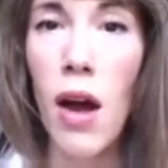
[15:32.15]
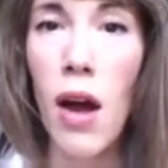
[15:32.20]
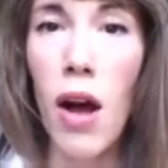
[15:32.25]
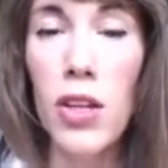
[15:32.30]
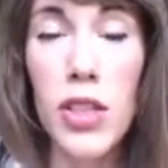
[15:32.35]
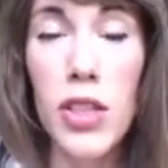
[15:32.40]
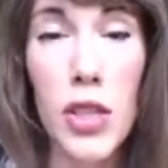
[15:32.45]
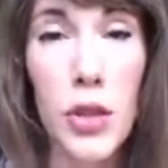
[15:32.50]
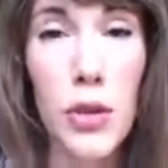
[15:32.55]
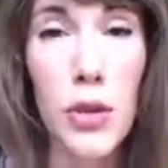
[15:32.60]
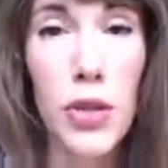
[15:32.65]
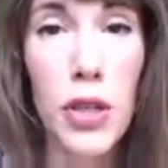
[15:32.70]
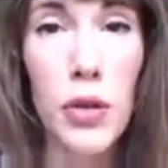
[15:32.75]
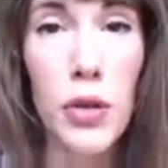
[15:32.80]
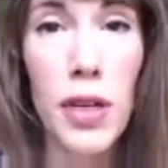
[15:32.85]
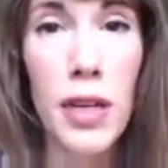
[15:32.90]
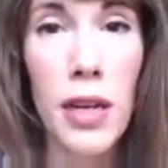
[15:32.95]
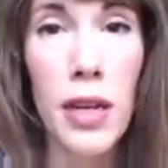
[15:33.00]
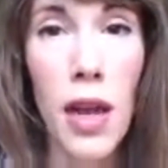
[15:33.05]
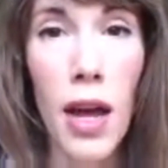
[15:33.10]
Also,
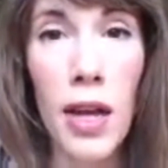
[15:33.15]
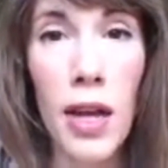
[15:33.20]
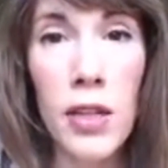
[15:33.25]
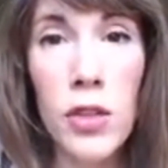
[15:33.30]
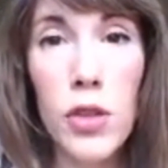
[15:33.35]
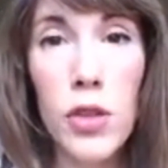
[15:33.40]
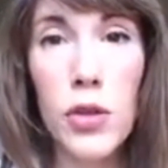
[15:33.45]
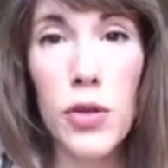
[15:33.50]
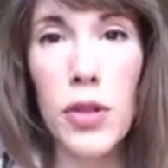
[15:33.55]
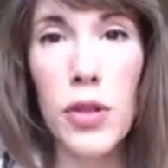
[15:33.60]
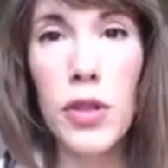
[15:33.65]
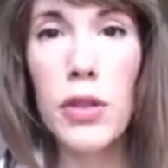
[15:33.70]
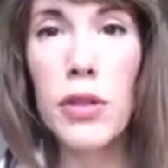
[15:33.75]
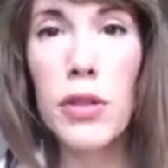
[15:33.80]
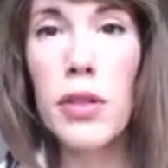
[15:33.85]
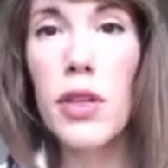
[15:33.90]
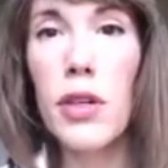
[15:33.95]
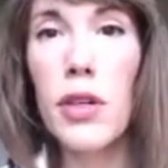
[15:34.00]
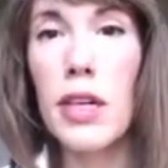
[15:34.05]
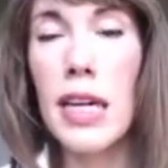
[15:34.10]
you can
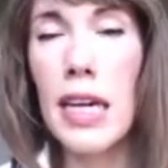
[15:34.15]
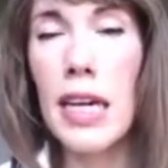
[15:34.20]
unscrew your